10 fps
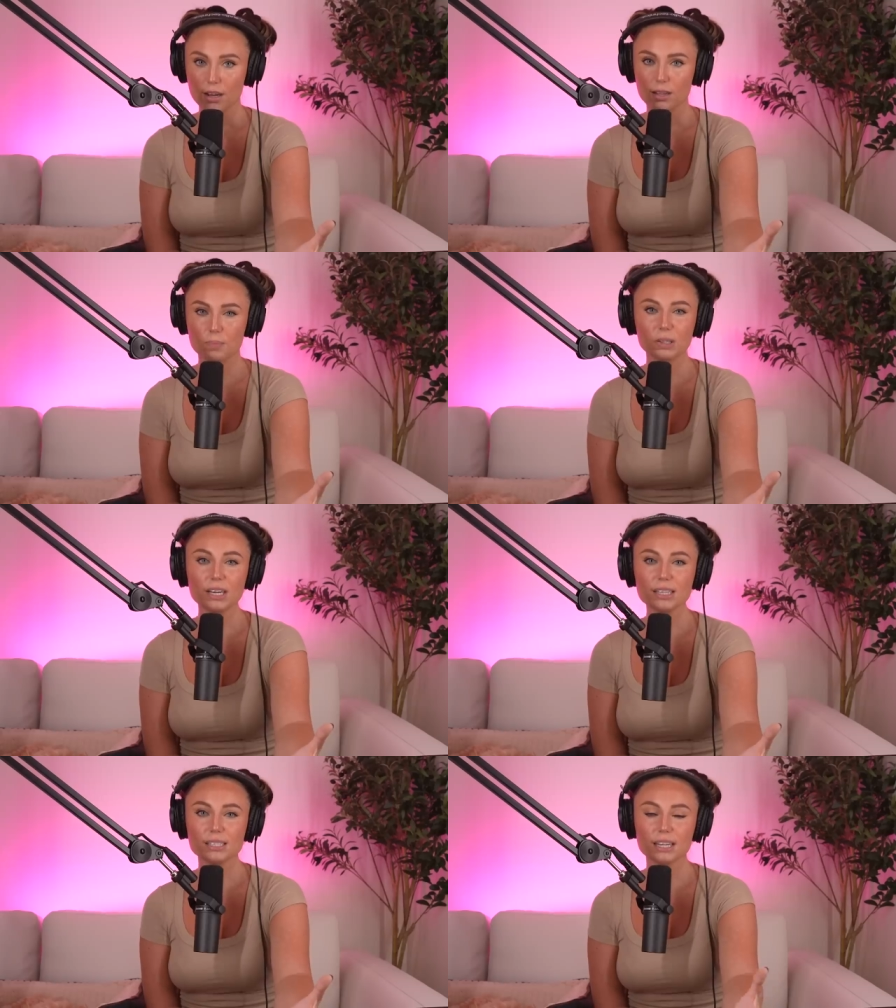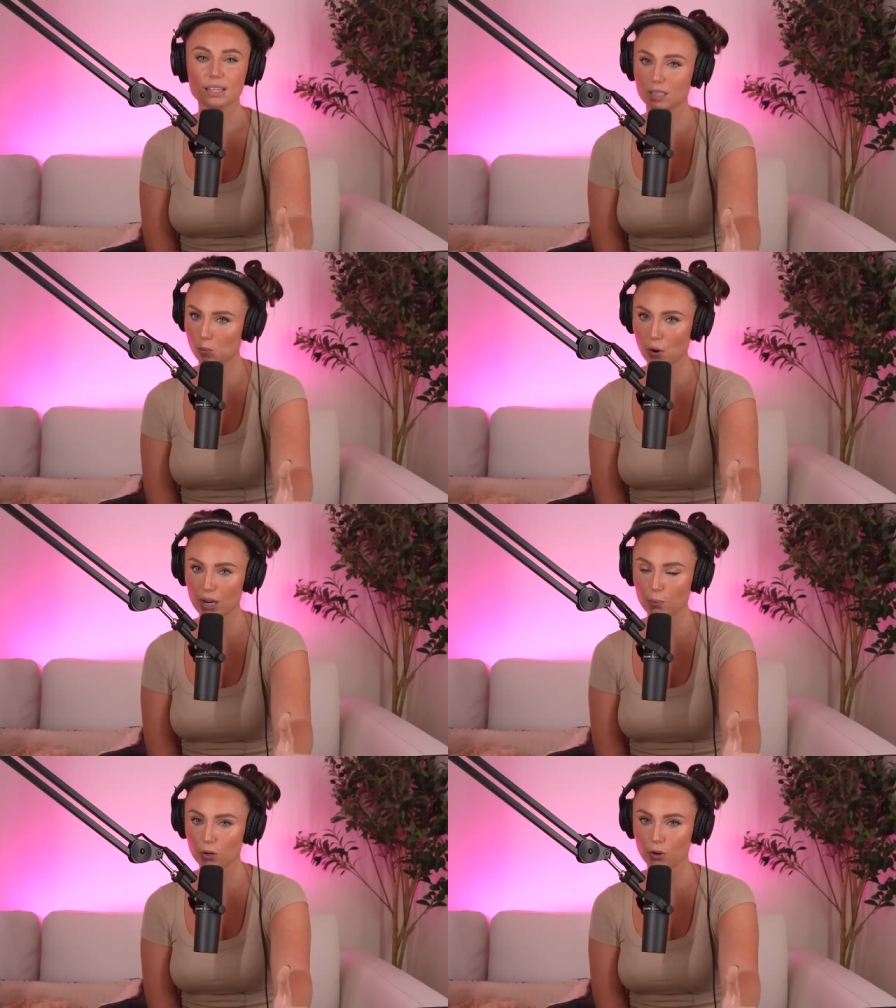The police at this
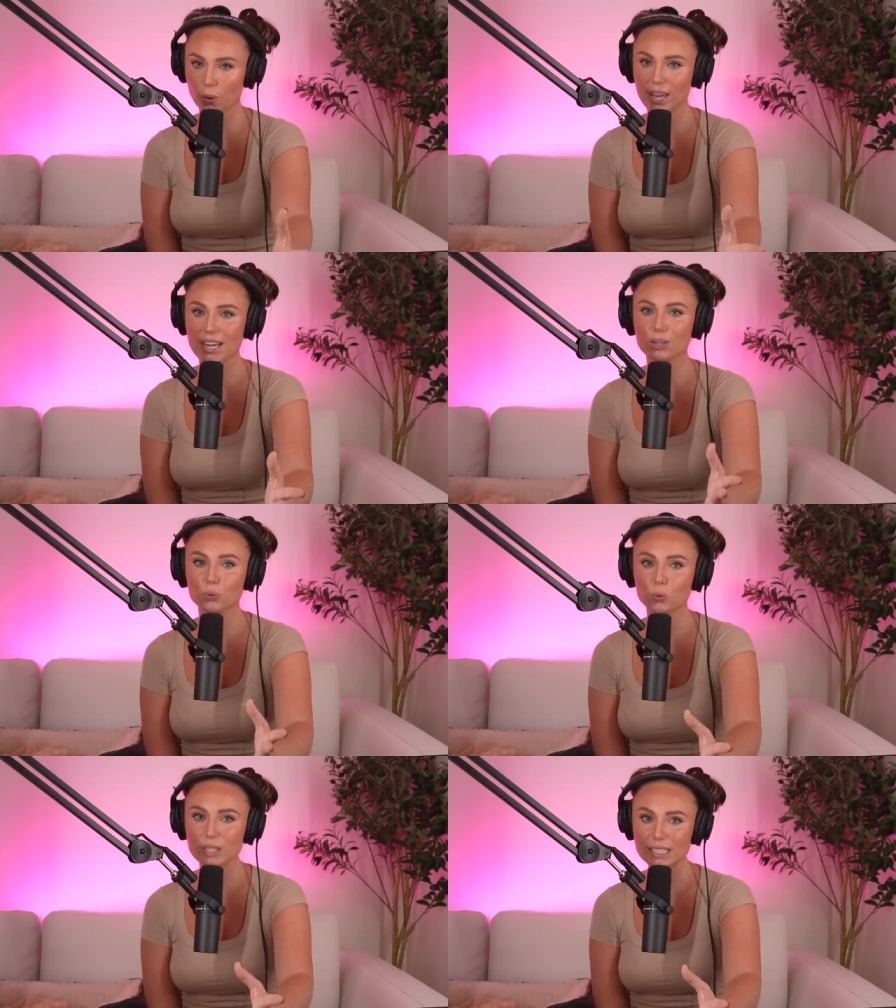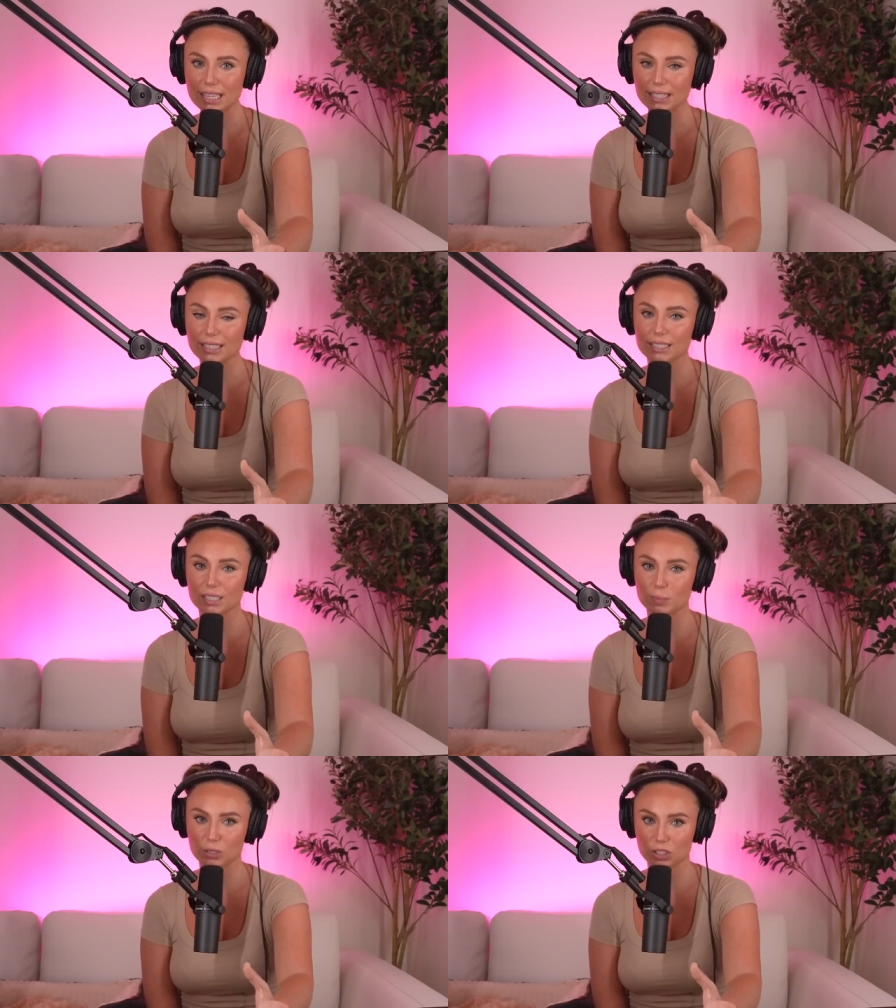point were growing increasingly
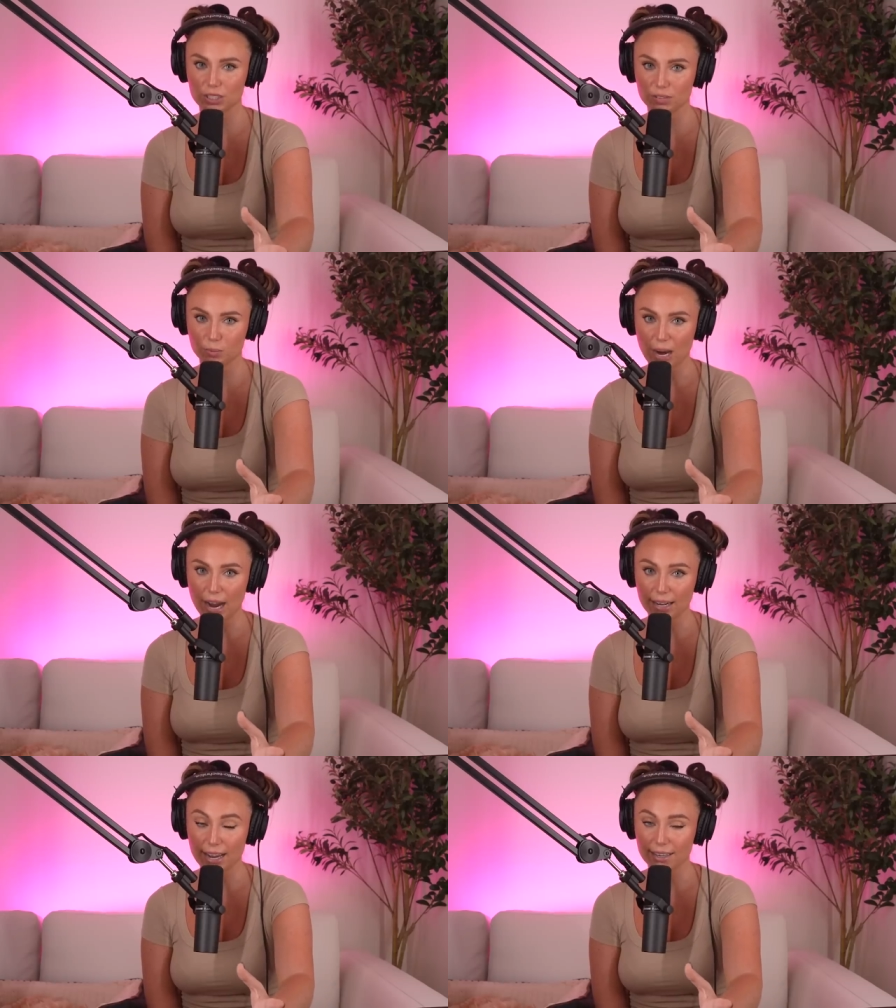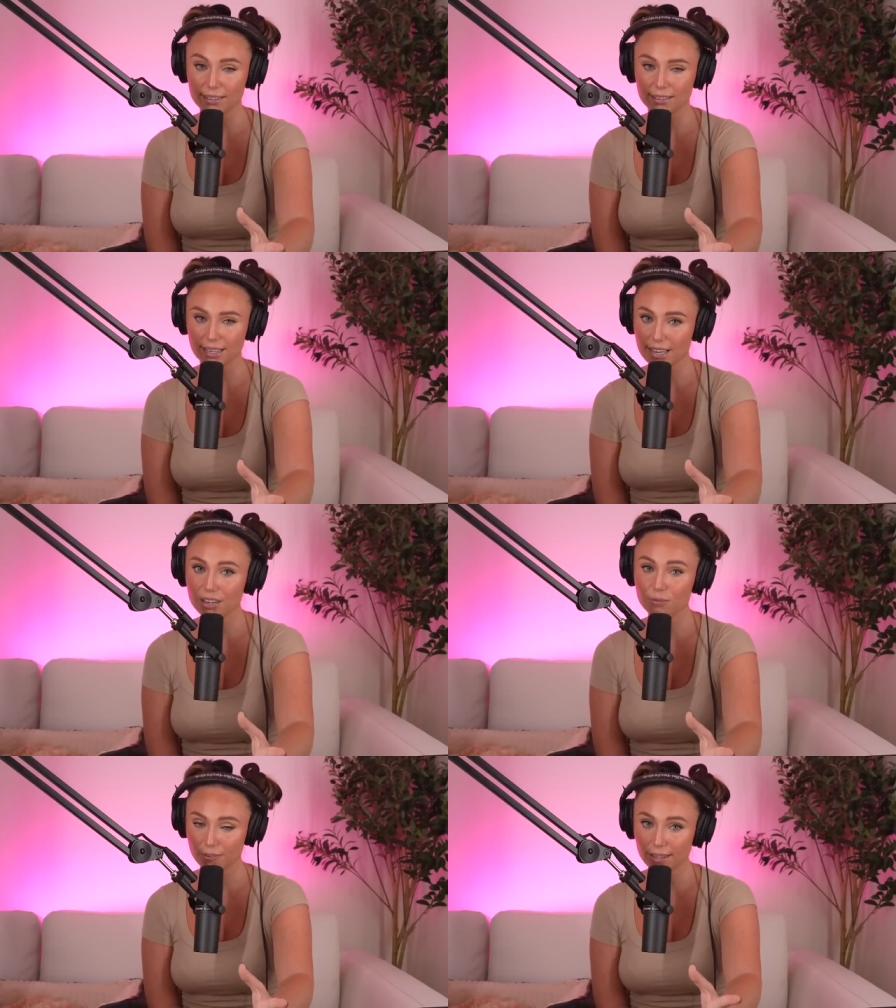suspicious of Brad, and he
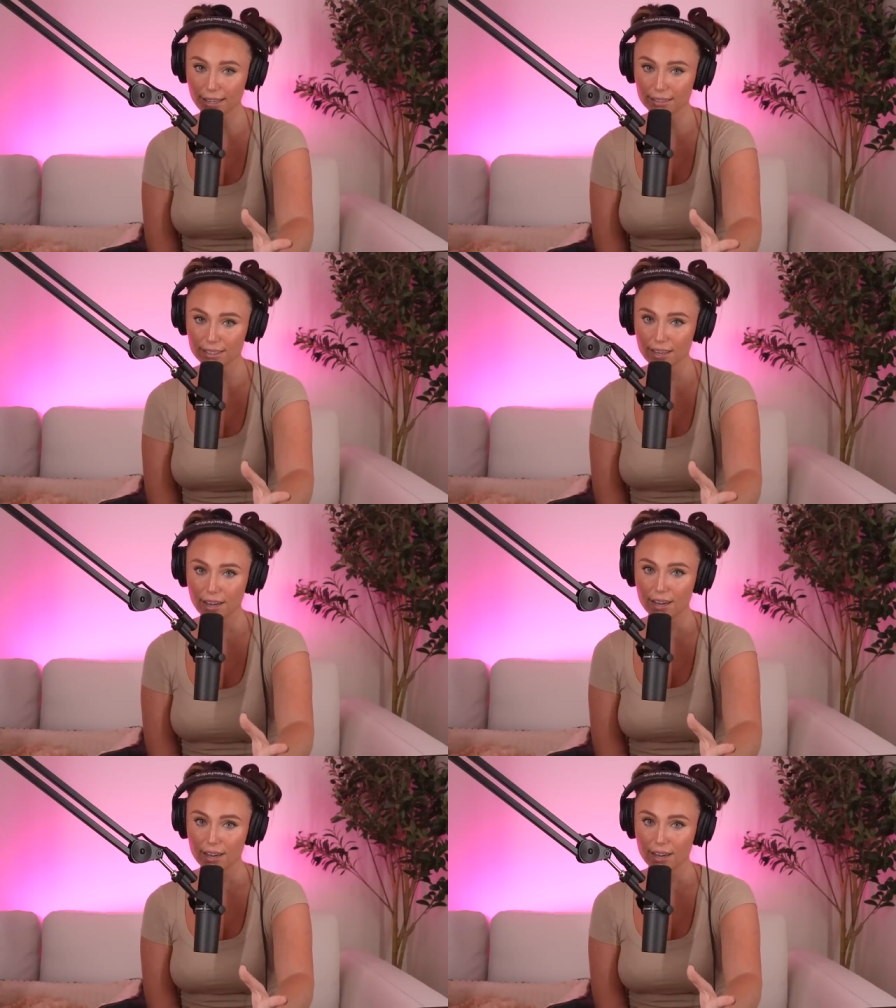could feel it,